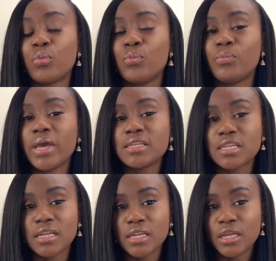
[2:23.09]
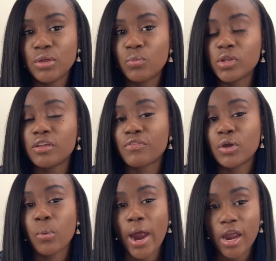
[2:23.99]
basically what the
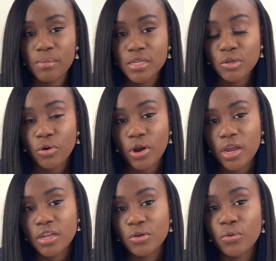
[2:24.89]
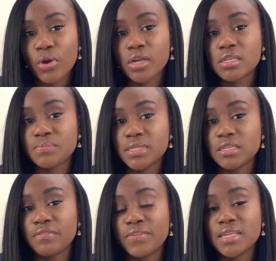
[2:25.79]
requirements are in your
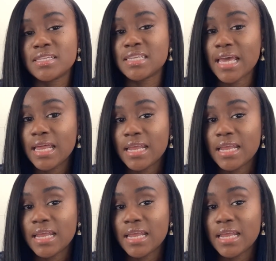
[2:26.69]
specific state